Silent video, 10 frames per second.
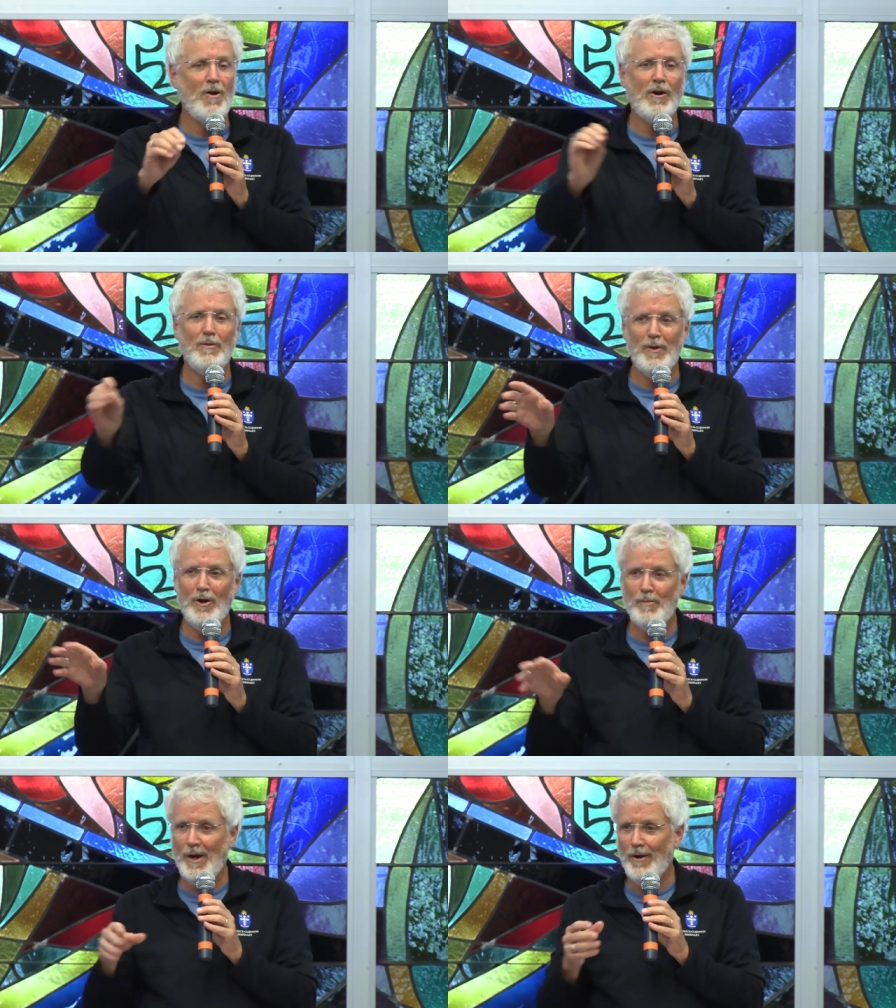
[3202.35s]
Margaret
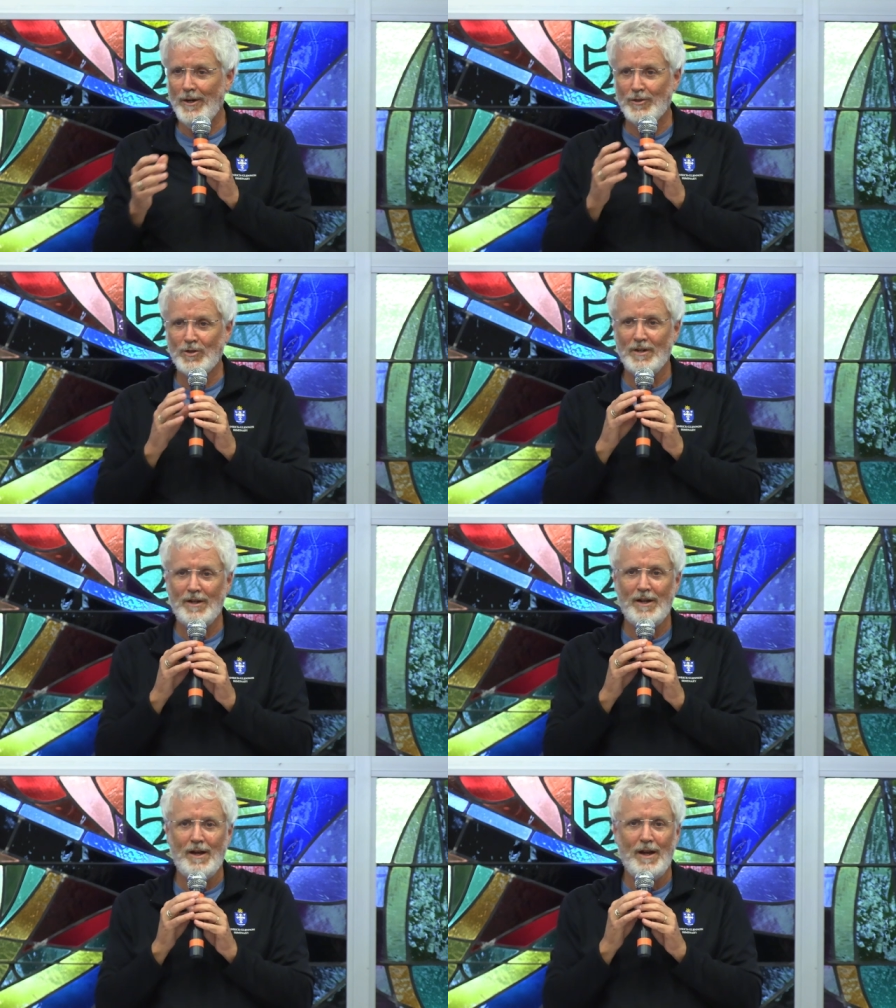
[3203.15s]
Mary Parish.
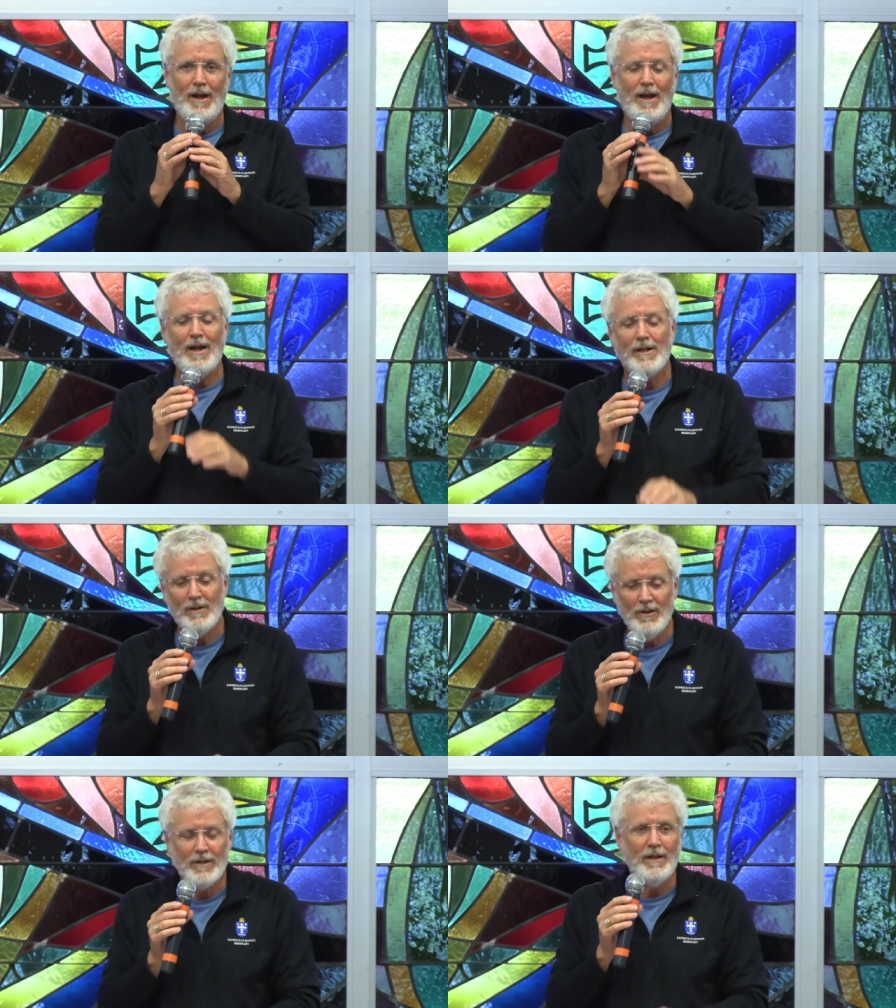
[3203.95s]
And
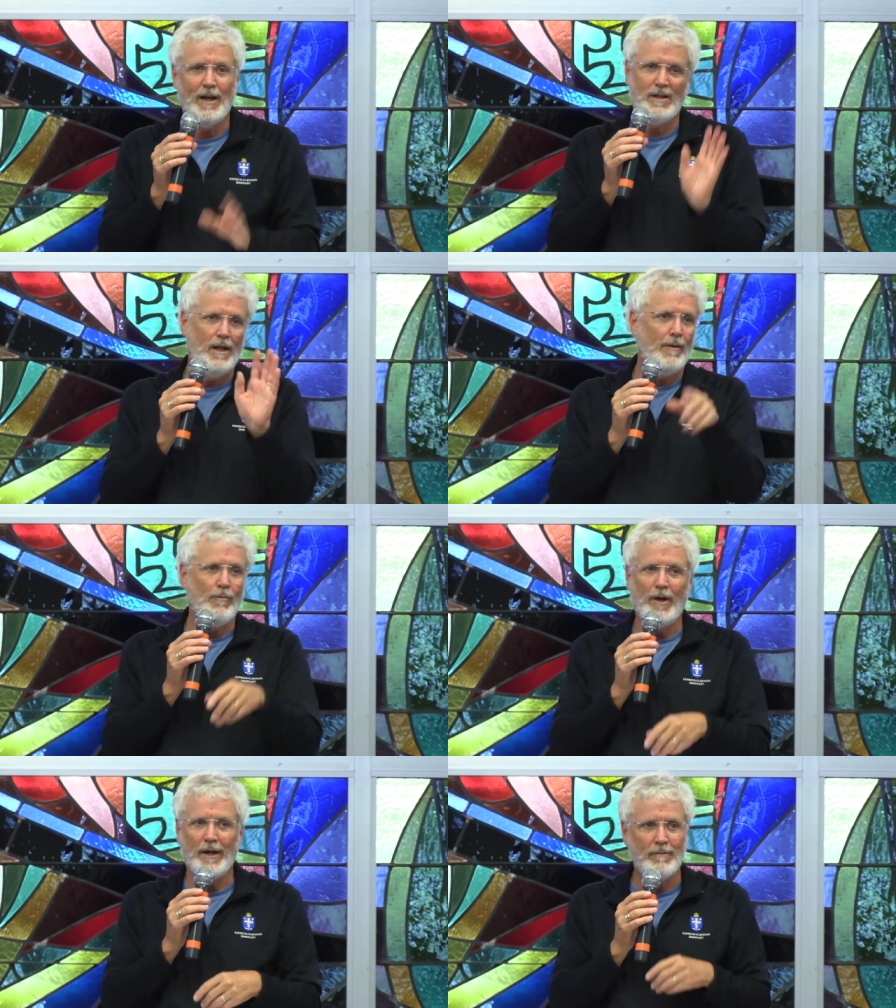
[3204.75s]
I'd look and I'd let it
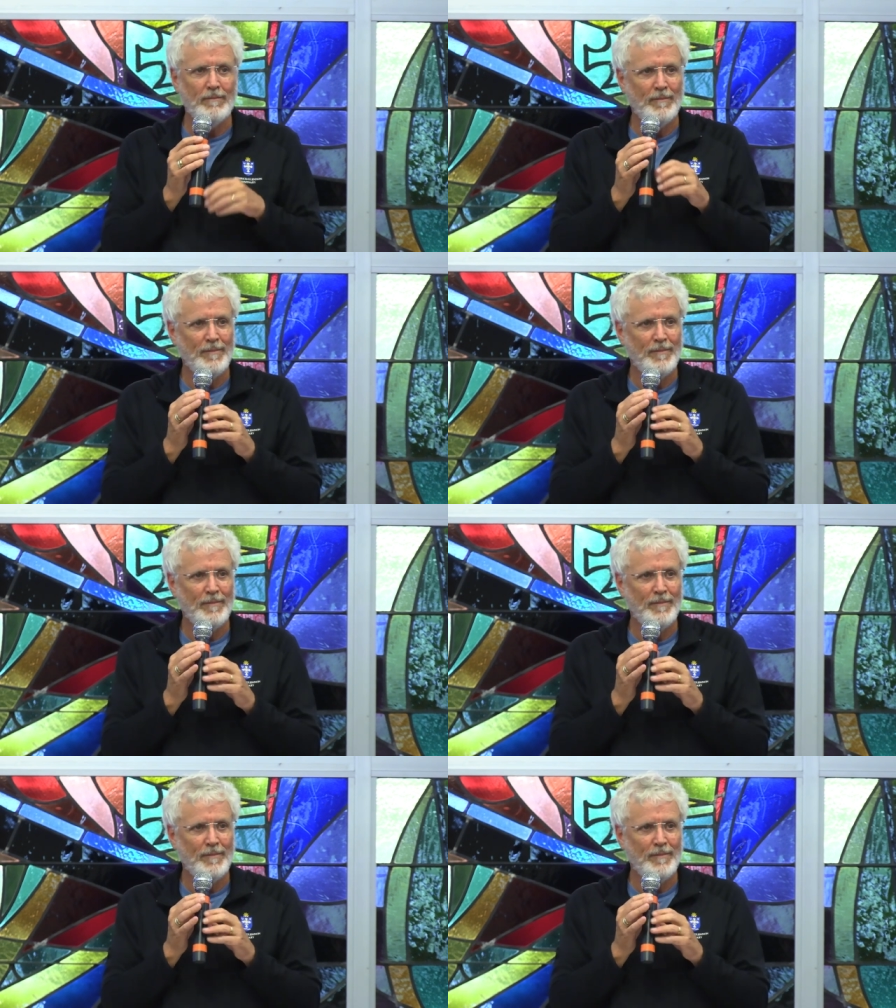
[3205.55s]
ring.